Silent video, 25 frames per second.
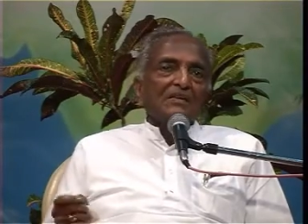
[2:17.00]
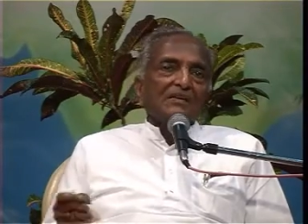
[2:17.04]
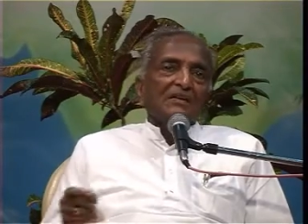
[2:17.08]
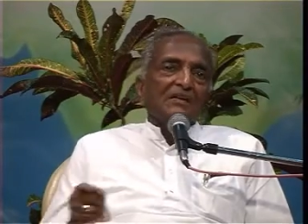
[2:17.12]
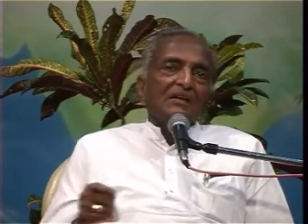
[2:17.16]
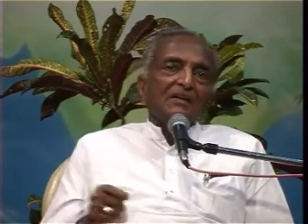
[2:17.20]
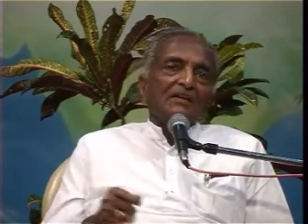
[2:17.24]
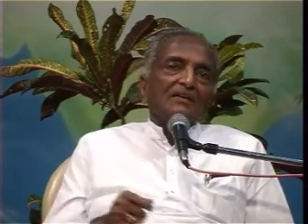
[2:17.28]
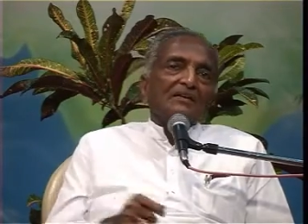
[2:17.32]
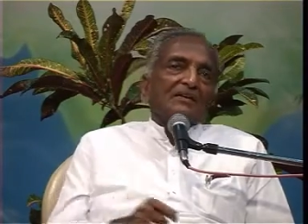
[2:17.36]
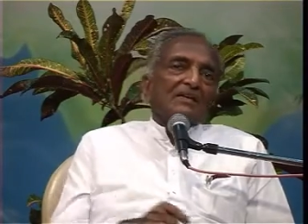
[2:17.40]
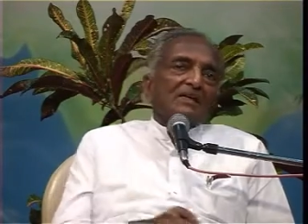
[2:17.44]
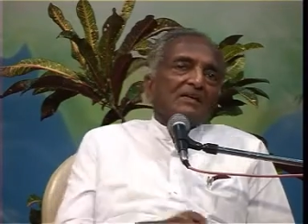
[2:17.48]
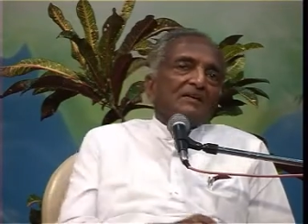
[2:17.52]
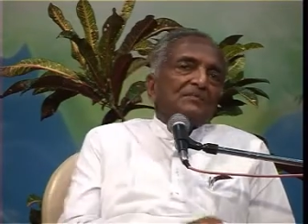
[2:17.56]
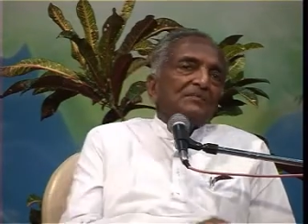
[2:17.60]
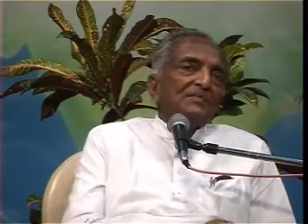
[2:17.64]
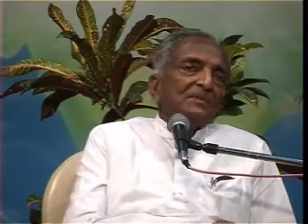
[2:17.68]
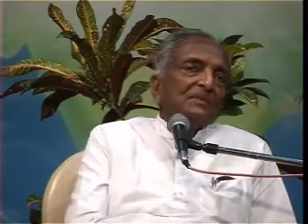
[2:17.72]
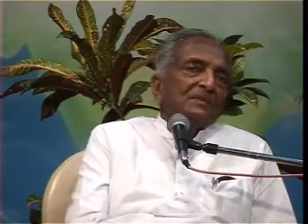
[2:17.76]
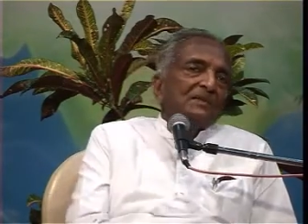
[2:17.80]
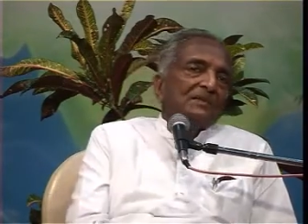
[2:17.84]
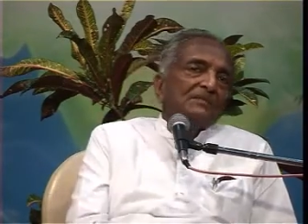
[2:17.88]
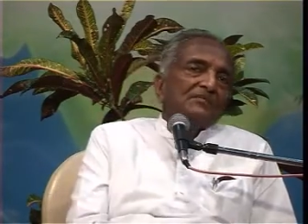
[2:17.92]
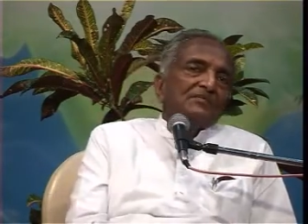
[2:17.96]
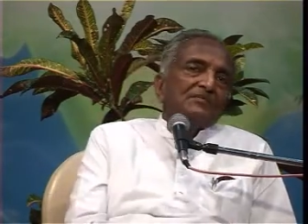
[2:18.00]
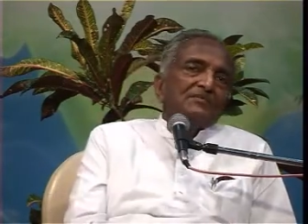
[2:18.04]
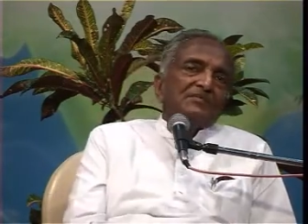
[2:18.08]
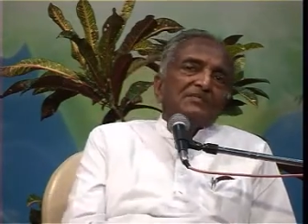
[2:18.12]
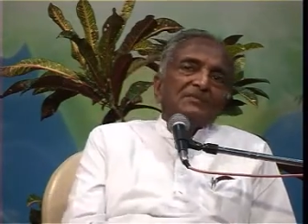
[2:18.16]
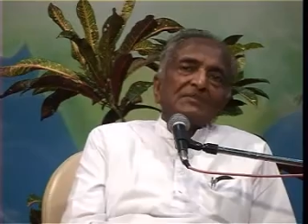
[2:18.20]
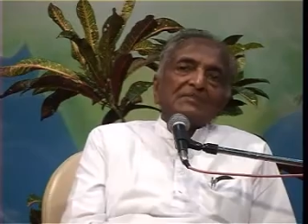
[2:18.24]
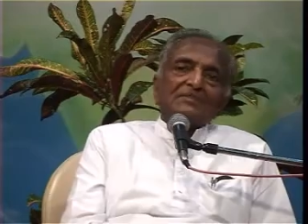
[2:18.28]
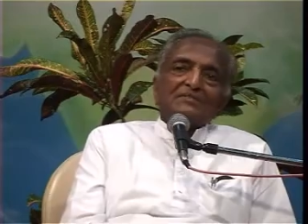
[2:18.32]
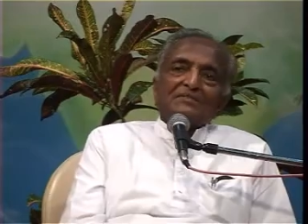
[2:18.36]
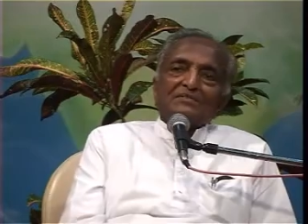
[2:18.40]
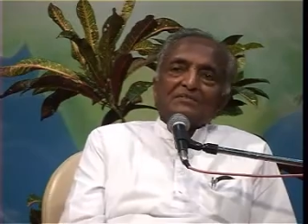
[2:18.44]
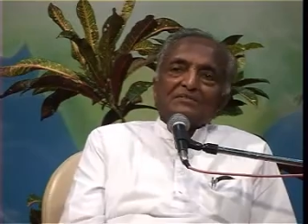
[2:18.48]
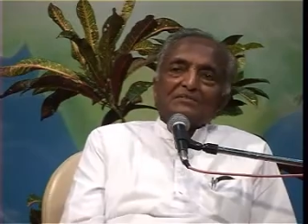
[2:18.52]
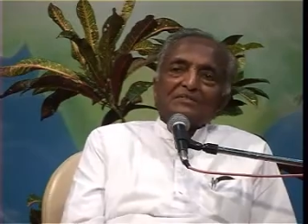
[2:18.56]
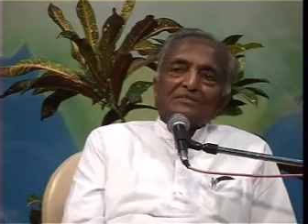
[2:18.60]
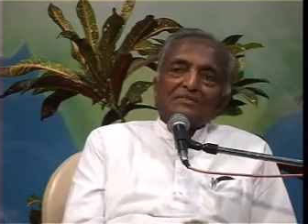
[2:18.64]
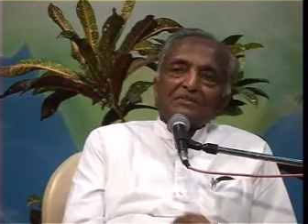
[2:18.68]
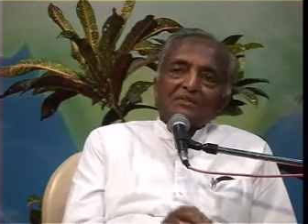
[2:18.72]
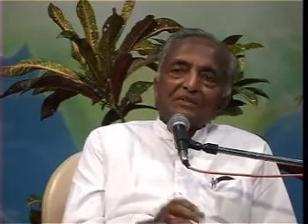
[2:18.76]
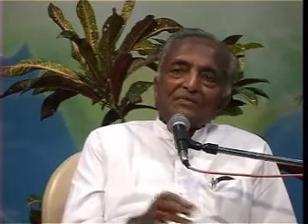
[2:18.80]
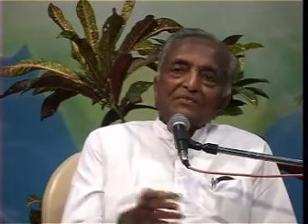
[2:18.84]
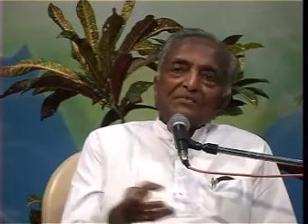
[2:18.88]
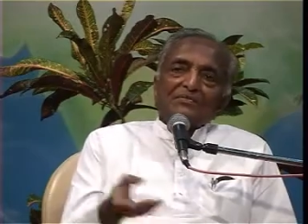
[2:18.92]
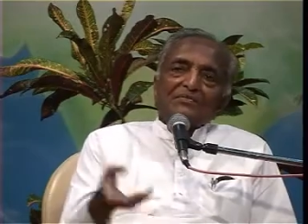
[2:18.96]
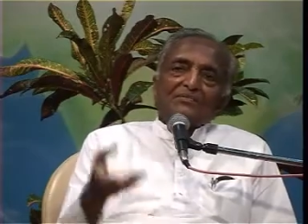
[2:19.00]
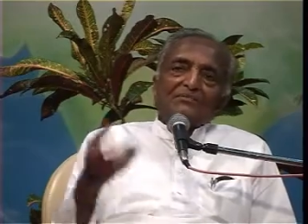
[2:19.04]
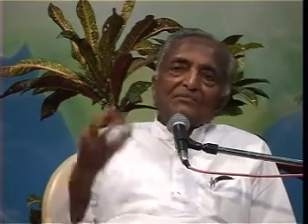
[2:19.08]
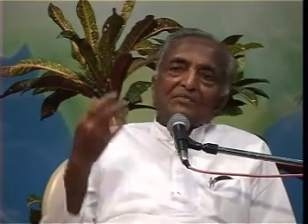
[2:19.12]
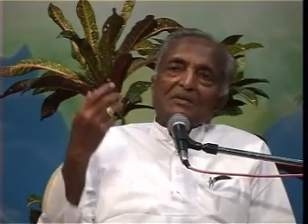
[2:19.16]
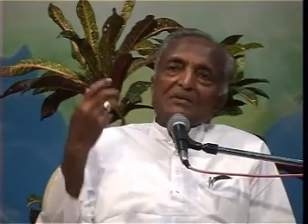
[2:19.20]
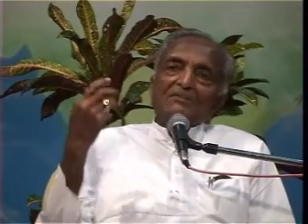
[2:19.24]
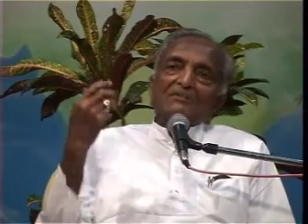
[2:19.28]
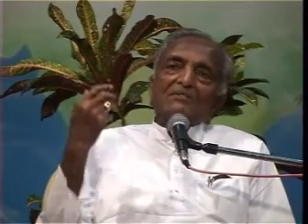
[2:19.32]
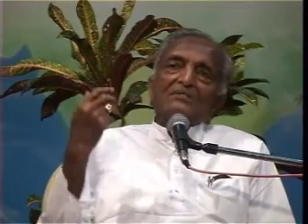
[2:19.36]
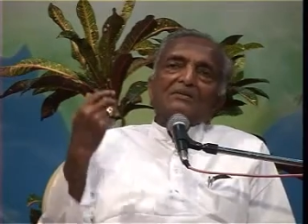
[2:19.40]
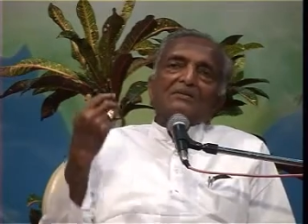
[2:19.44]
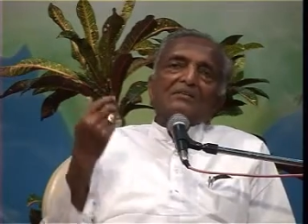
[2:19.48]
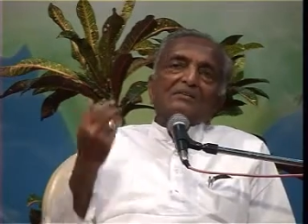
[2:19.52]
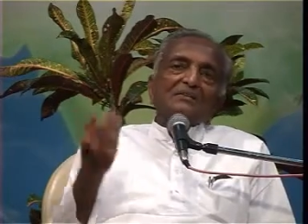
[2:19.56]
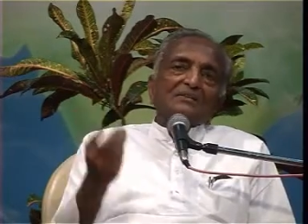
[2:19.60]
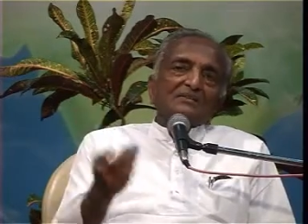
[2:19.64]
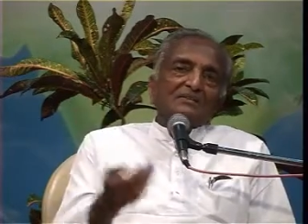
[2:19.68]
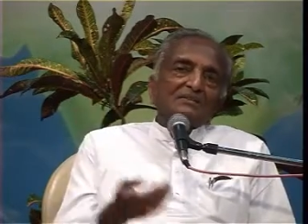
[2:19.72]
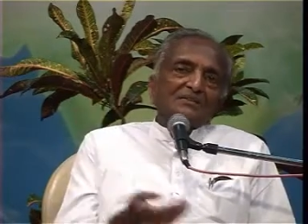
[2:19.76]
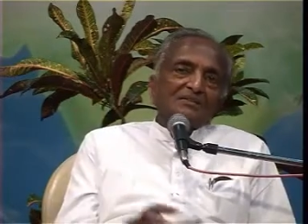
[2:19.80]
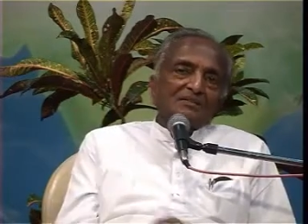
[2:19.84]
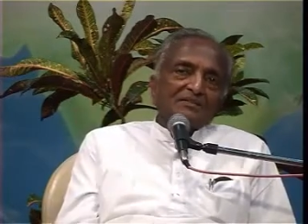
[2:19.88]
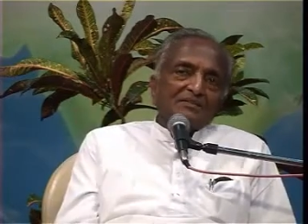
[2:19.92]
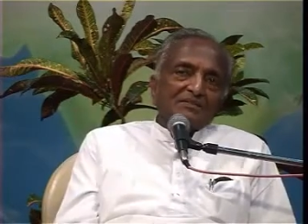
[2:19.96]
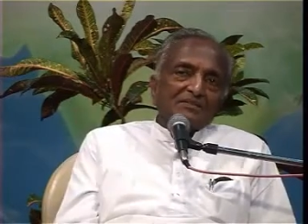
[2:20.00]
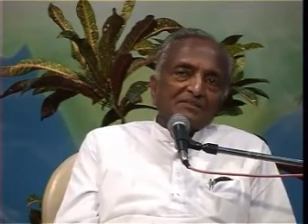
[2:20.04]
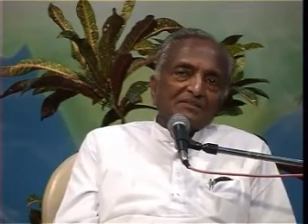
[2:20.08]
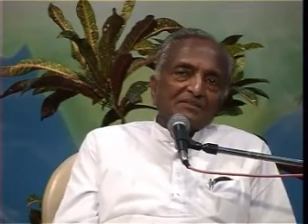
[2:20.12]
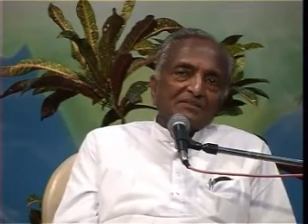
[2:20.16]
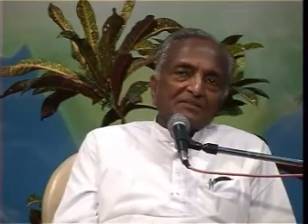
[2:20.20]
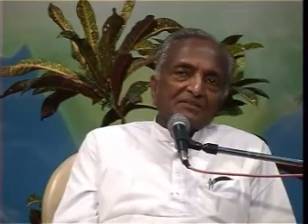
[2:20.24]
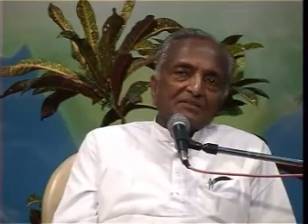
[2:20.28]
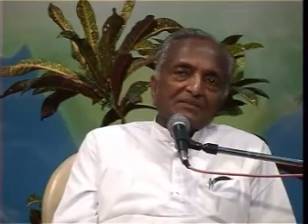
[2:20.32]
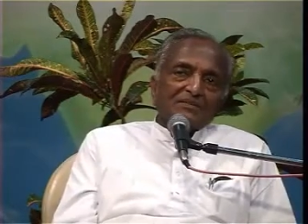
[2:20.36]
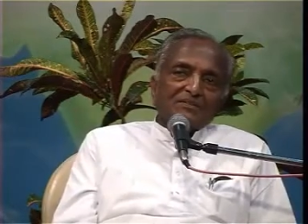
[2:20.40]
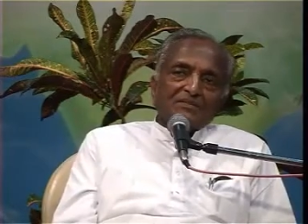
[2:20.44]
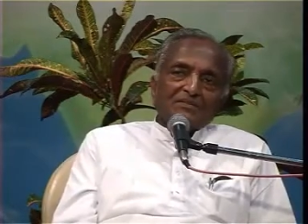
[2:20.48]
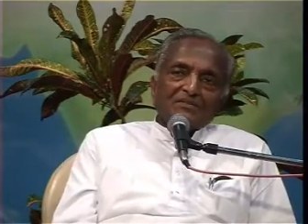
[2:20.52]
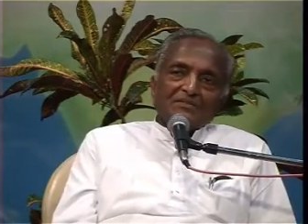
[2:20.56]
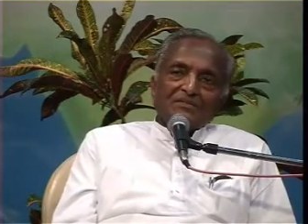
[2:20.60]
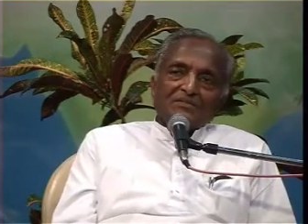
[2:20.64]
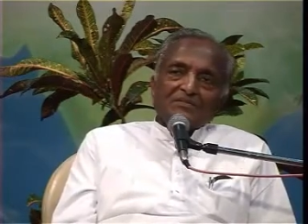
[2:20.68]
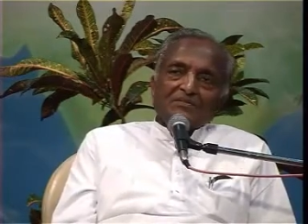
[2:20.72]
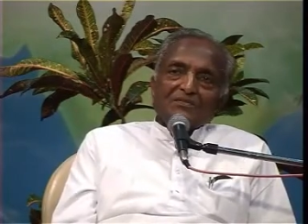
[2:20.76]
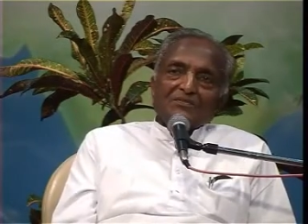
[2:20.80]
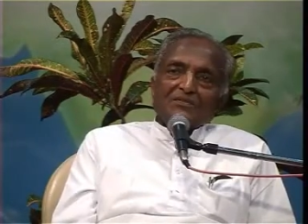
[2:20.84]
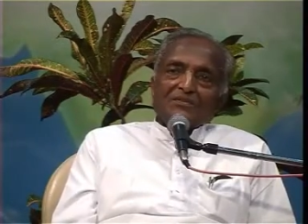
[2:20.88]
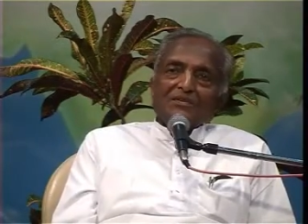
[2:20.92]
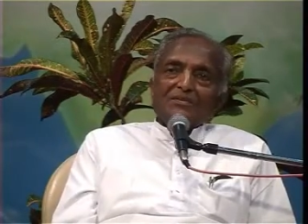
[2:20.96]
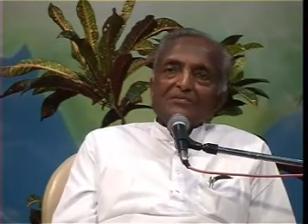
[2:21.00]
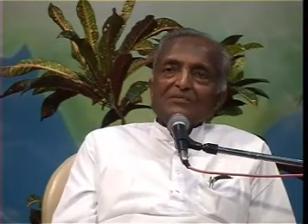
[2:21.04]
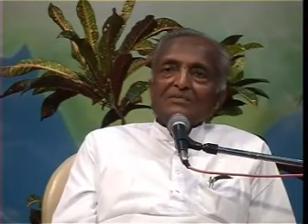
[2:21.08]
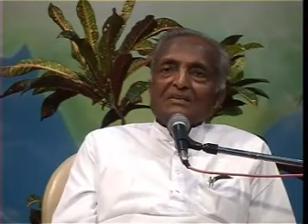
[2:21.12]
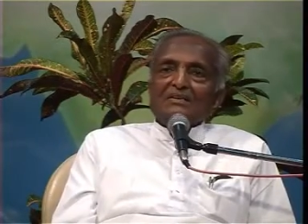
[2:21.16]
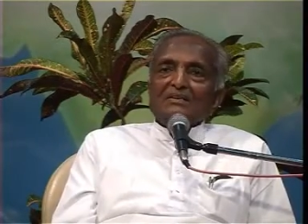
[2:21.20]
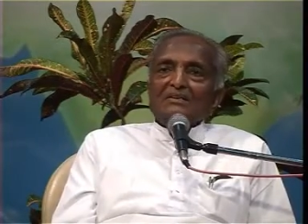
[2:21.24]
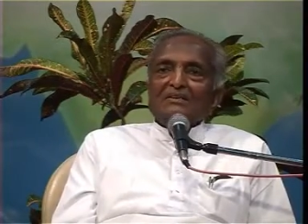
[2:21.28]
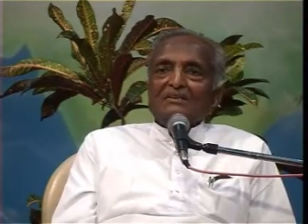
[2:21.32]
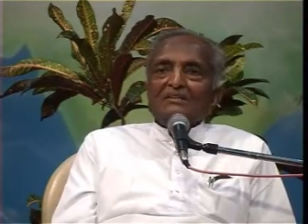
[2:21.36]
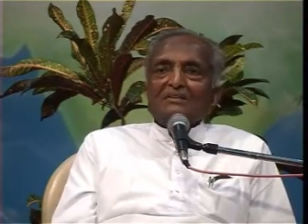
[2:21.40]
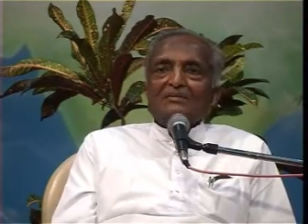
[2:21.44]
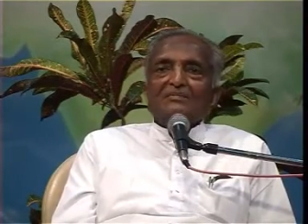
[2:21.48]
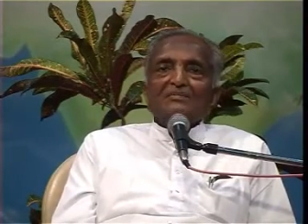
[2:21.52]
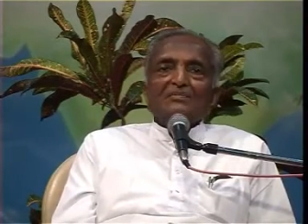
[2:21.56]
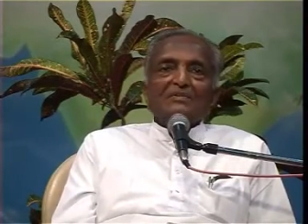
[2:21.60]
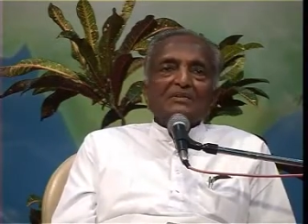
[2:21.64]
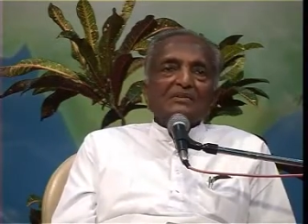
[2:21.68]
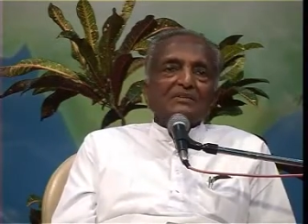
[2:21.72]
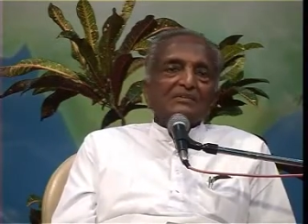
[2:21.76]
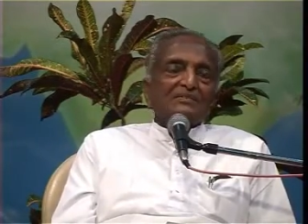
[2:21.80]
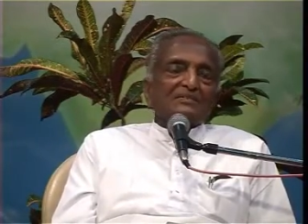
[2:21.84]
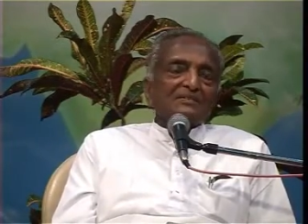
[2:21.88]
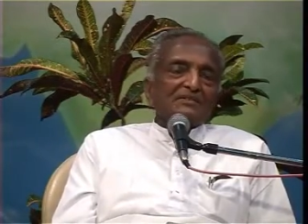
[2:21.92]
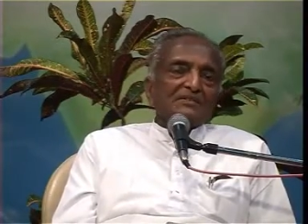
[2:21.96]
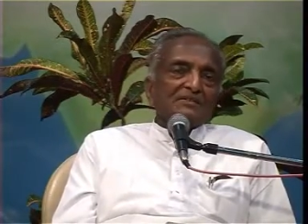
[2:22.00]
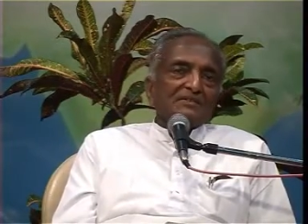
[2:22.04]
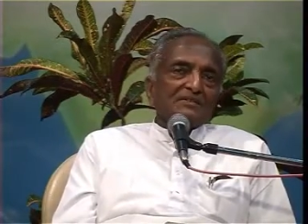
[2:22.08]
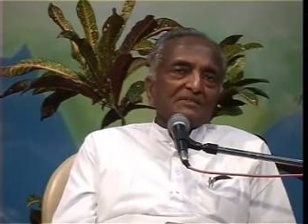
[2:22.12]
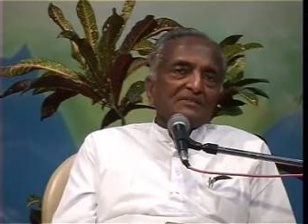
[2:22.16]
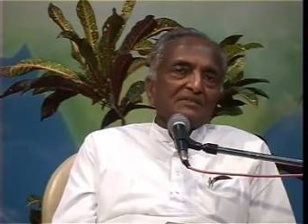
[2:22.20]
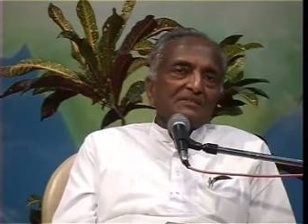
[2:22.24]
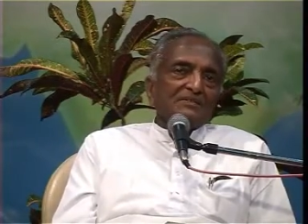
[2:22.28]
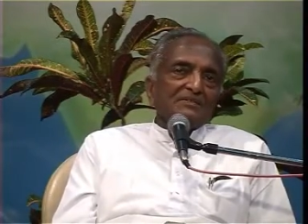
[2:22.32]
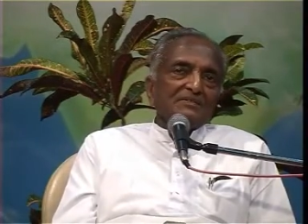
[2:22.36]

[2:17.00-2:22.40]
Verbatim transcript: I tried my level best to lift my mother from that depression.